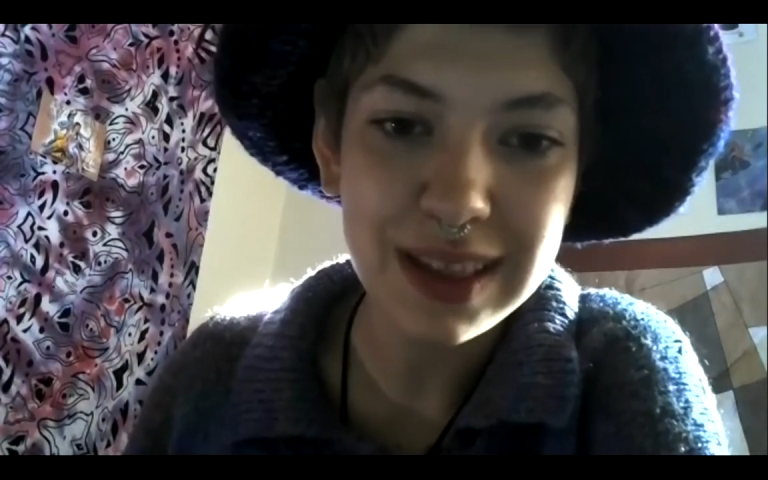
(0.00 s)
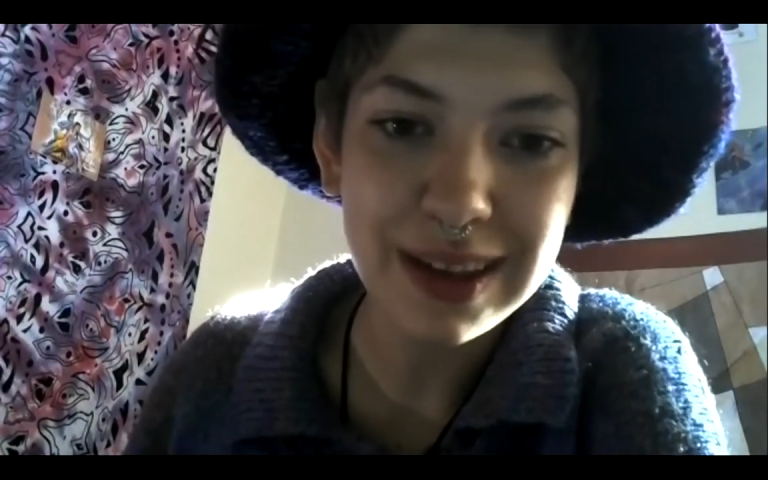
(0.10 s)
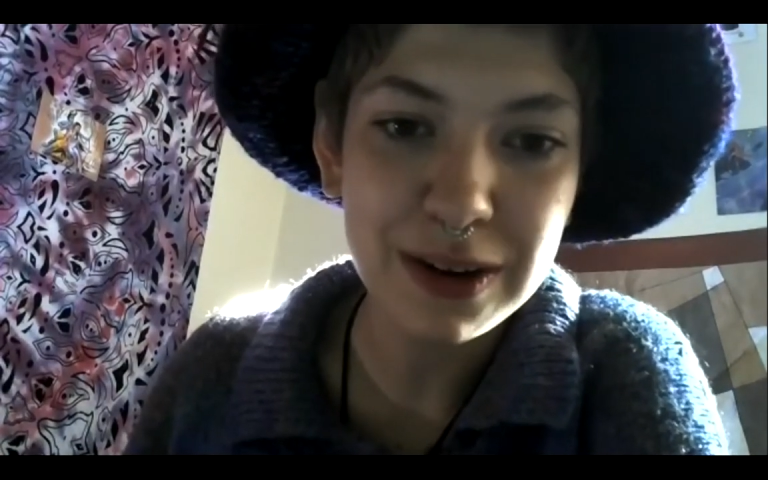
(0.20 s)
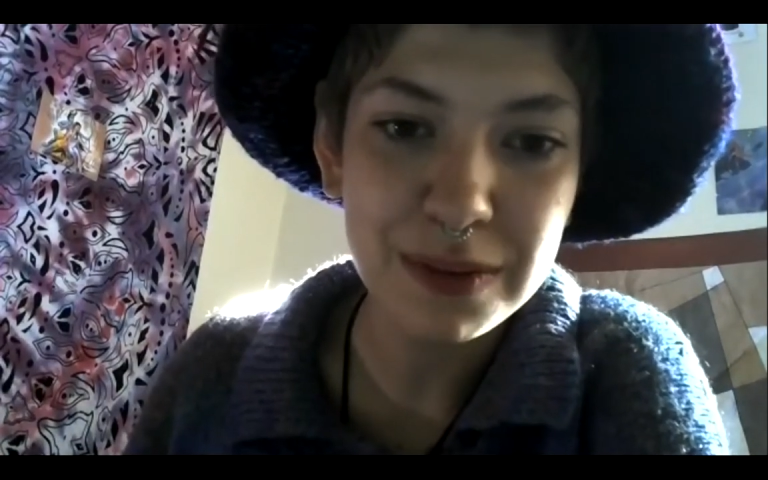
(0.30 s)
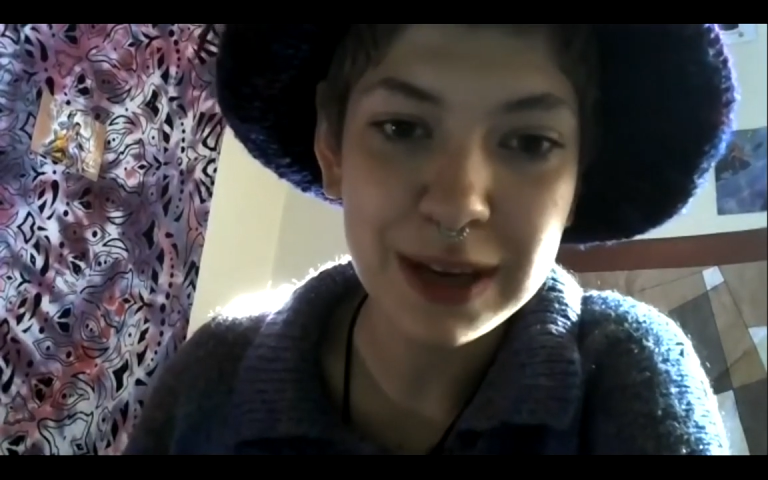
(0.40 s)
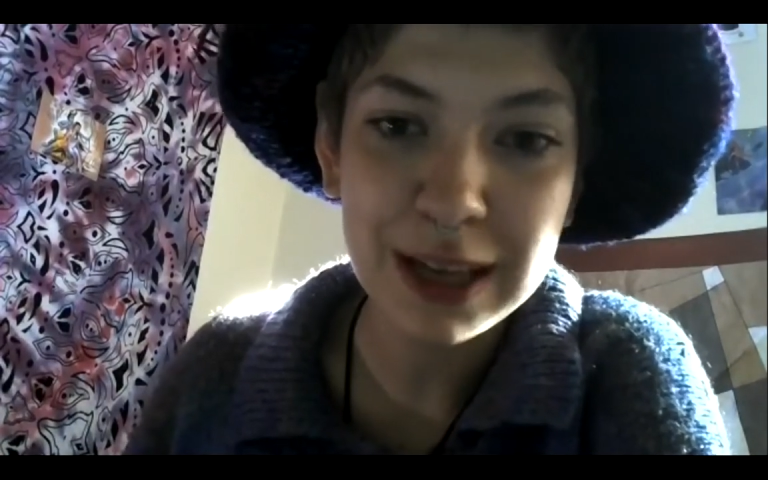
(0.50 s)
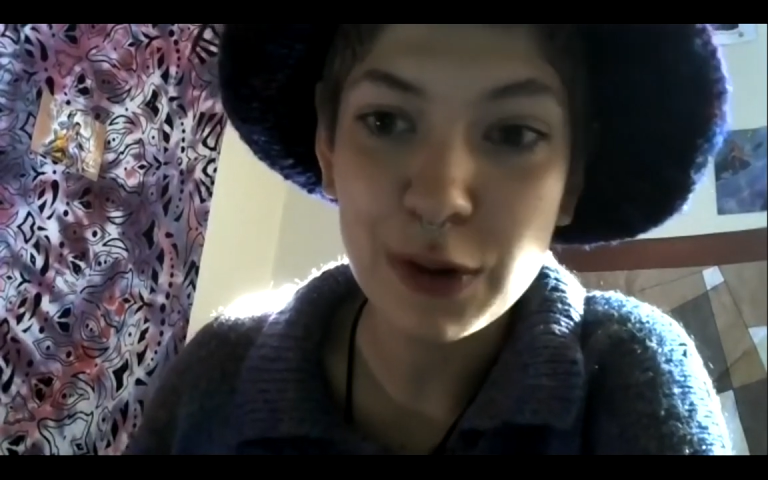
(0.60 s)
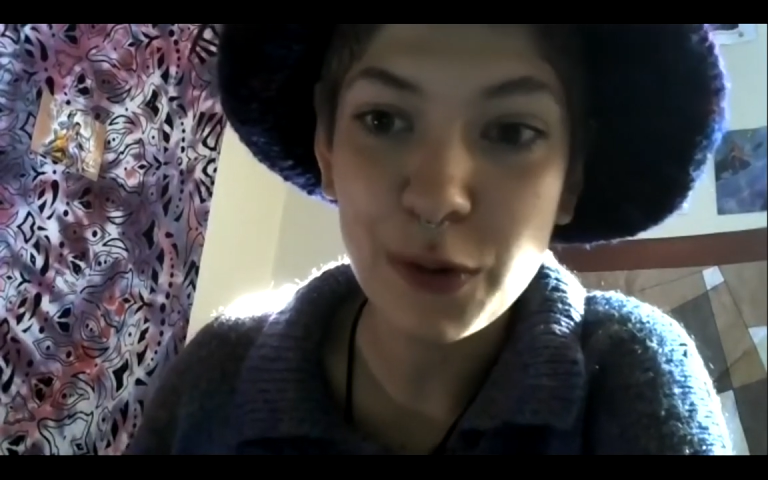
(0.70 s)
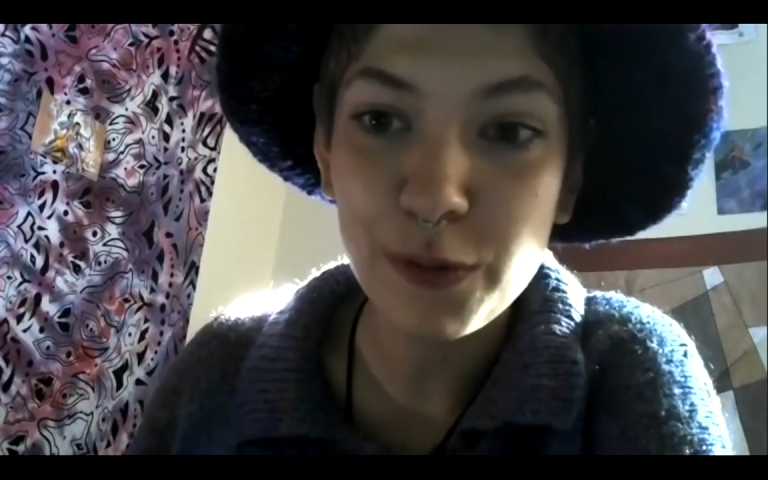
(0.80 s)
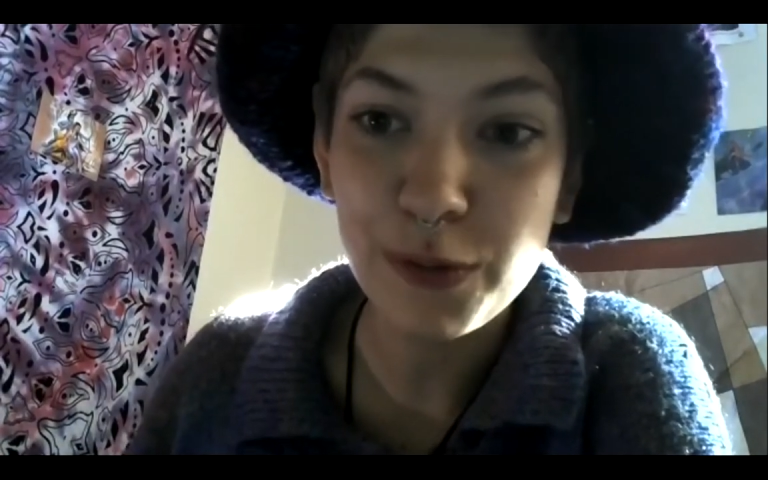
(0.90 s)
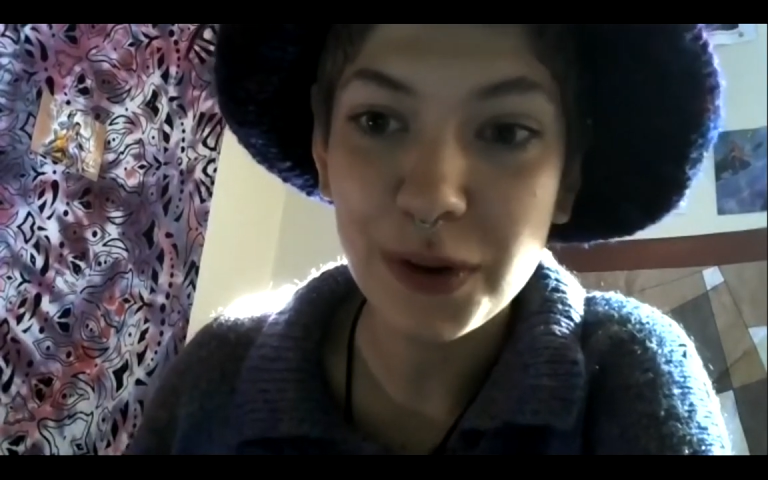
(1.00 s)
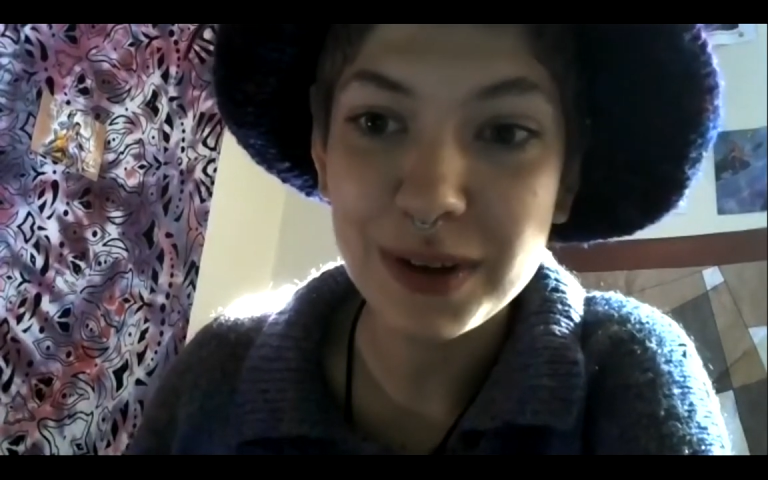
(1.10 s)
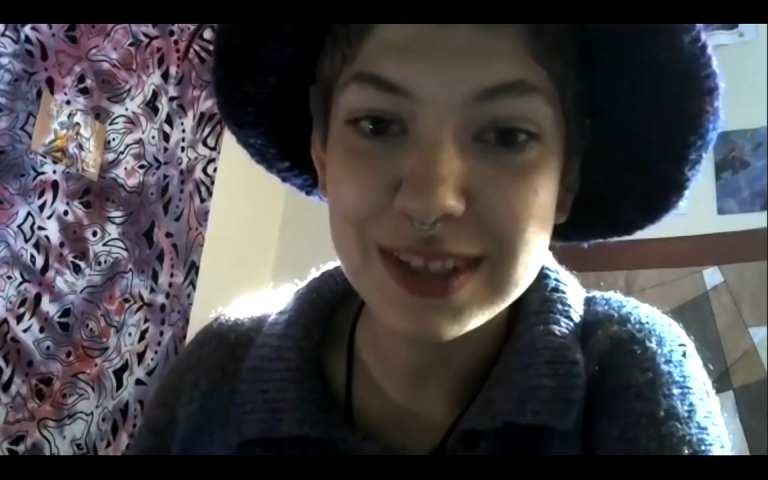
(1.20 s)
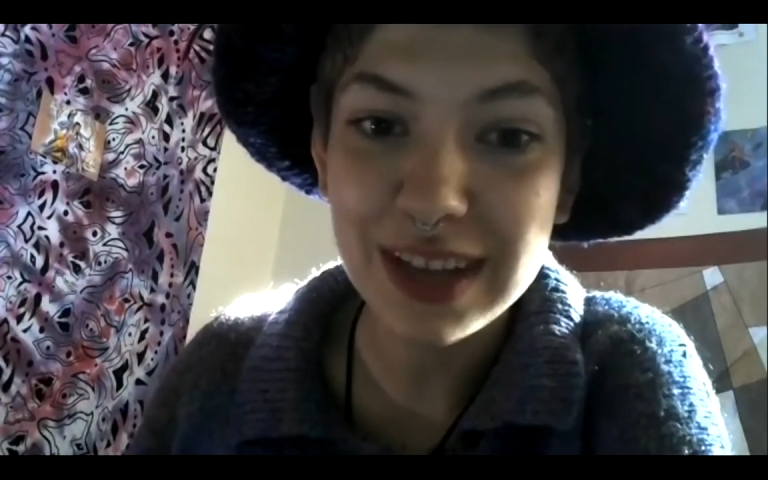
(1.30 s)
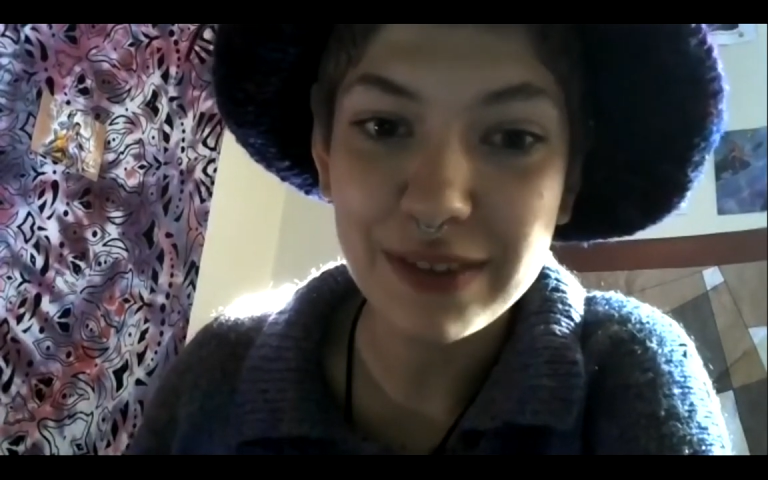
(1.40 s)
under me and the whole floor
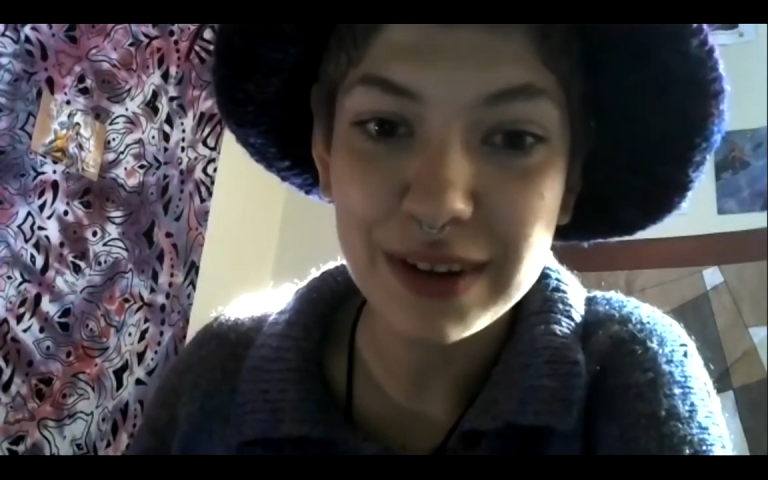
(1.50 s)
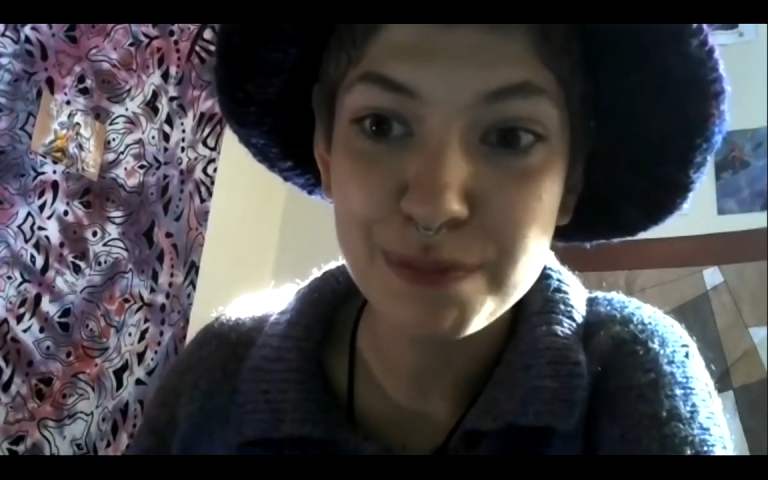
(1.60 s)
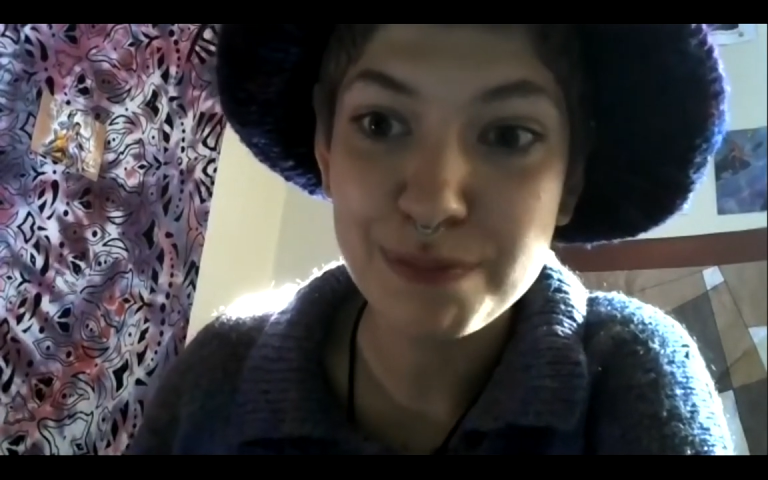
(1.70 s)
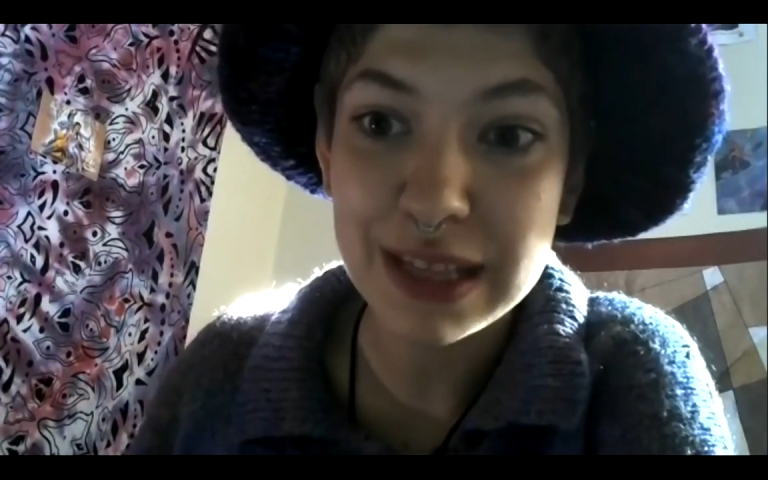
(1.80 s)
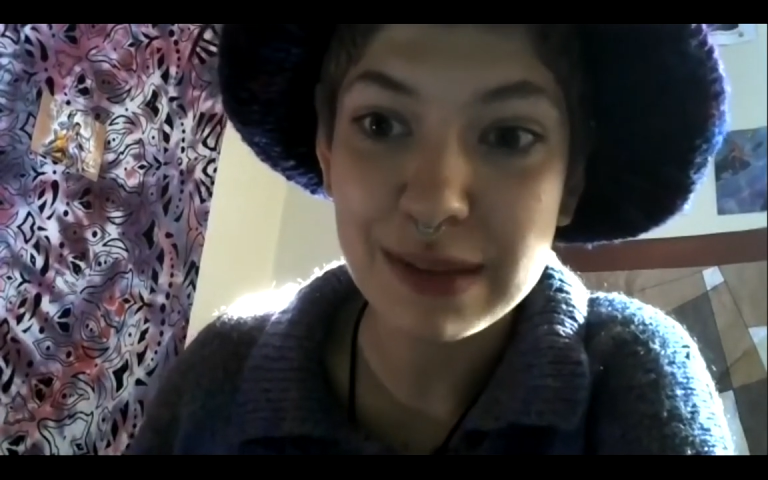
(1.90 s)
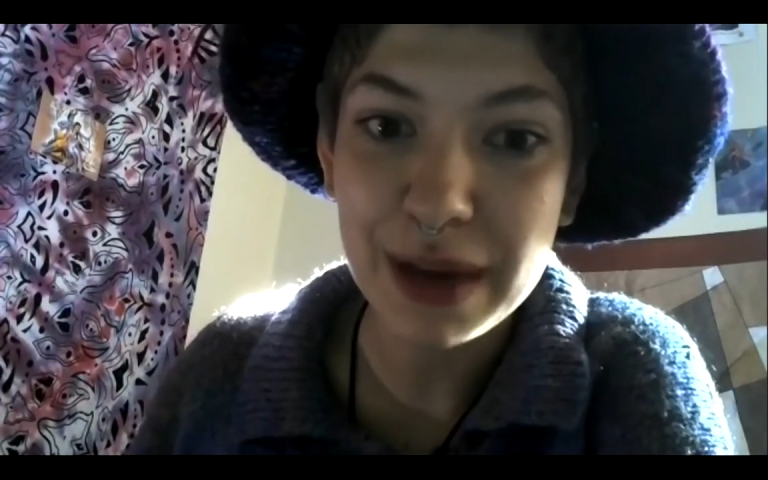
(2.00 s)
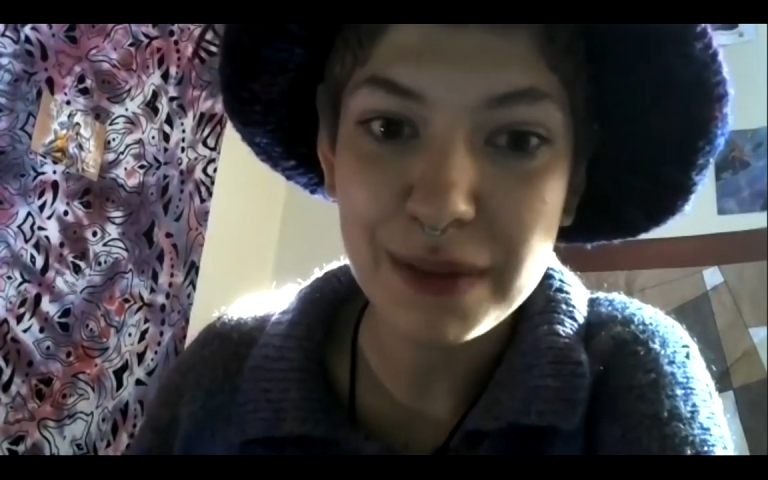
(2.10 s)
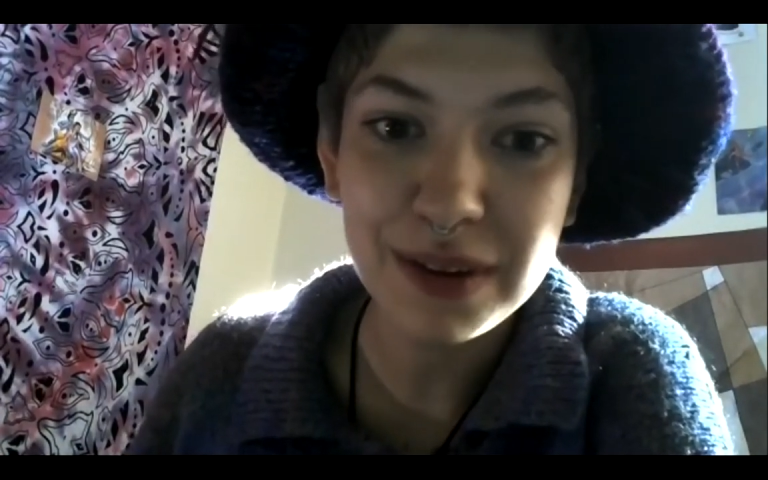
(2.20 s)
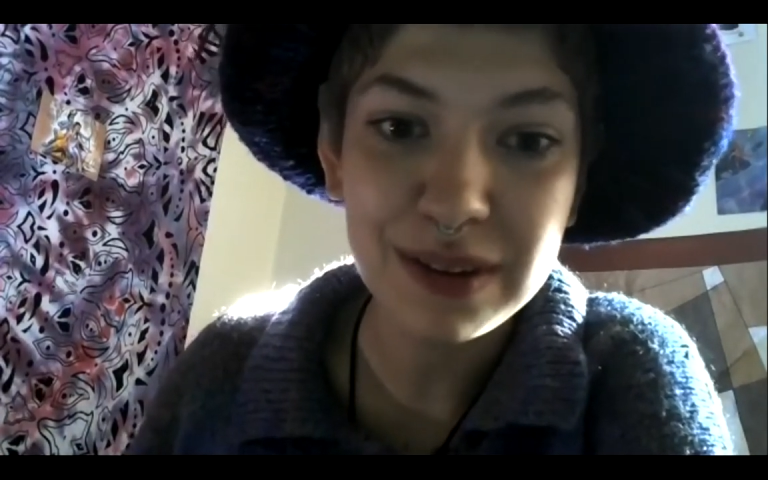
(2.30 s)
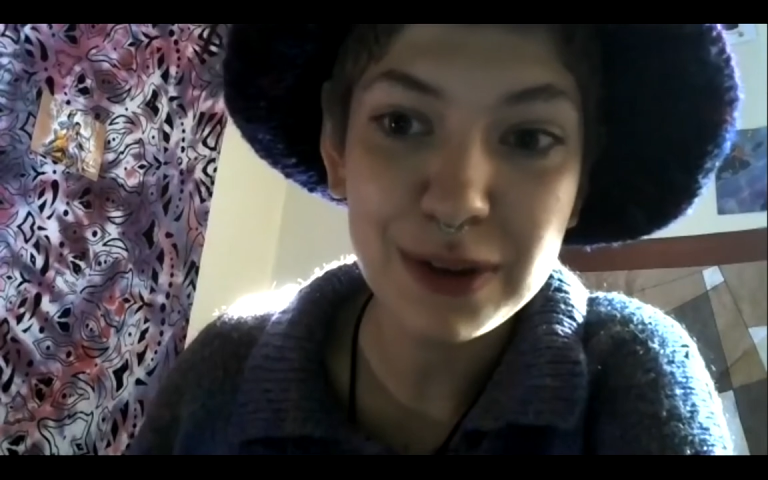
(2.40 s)
is covered in bits of paper as well.